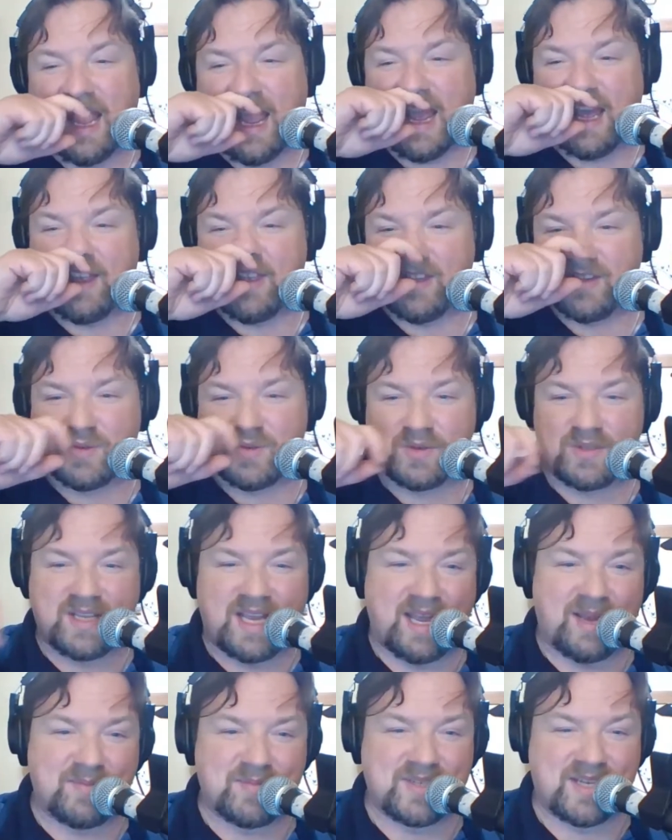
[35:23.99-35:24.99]
And this was
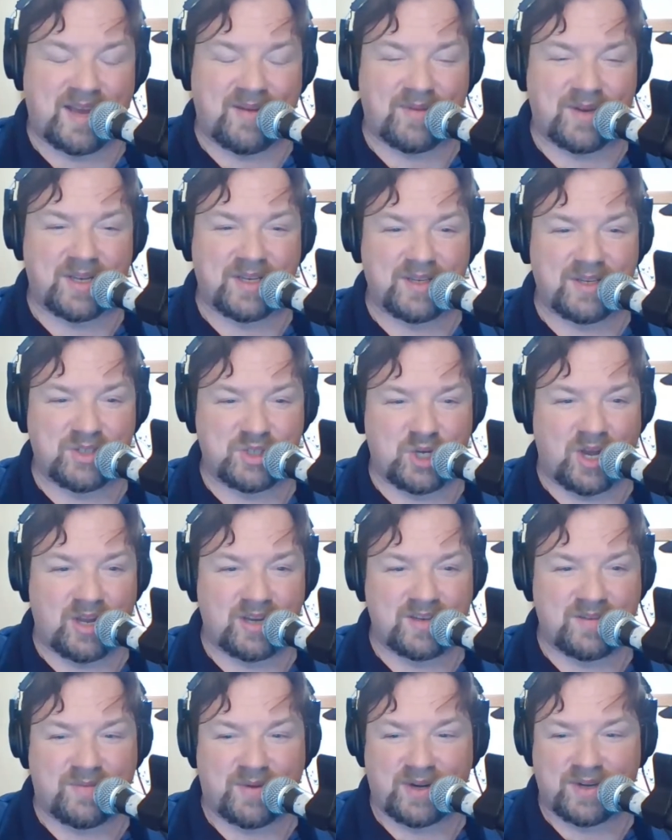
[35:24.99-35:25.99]
game 7. And
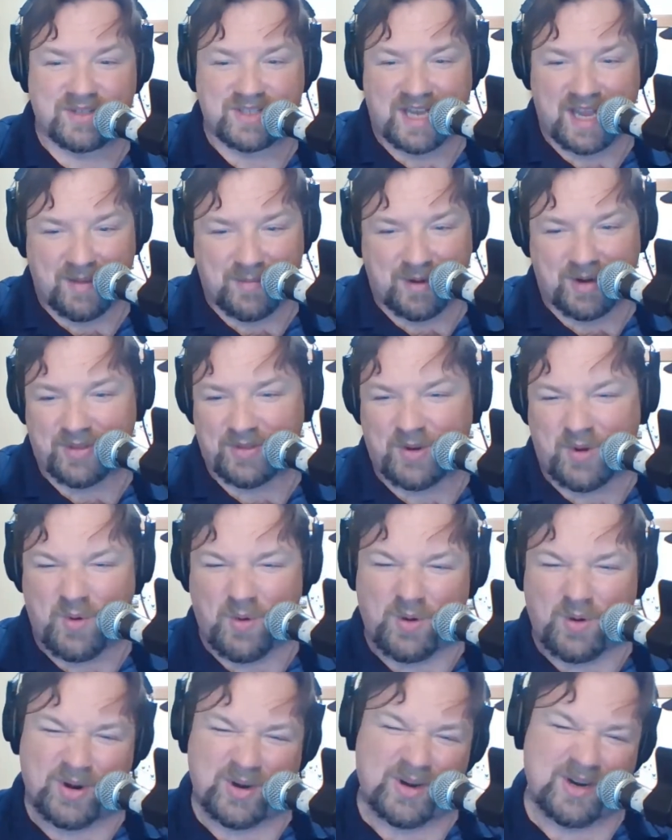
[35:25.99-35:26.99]
John Tavares came out of the
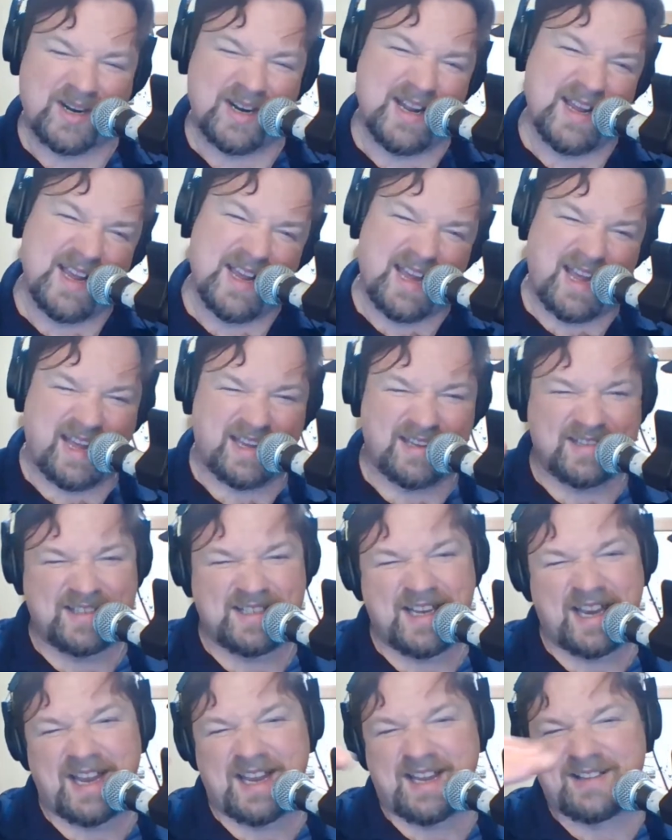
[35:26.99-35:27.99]
corner and
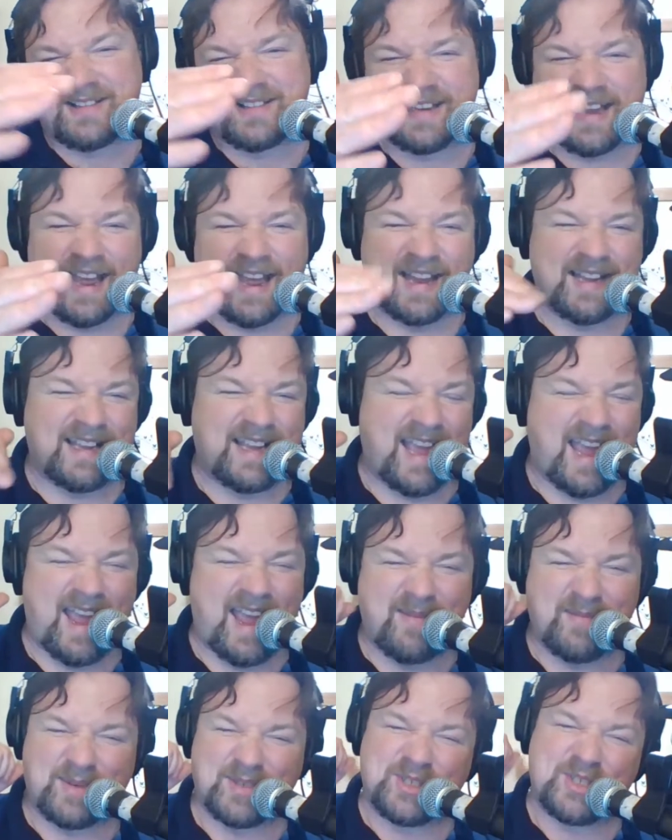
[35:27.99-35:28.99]
deked and
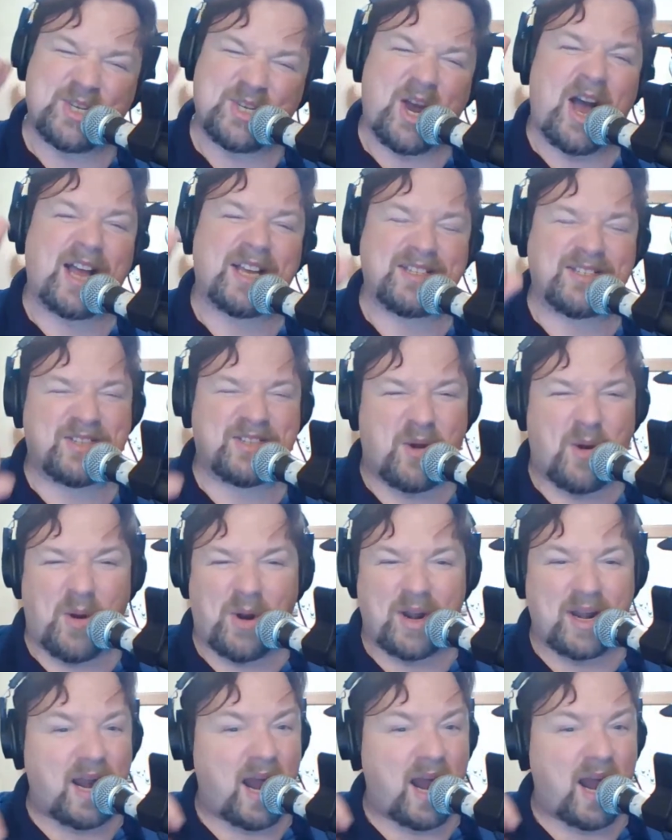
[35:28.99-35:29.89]
came and shot and scored.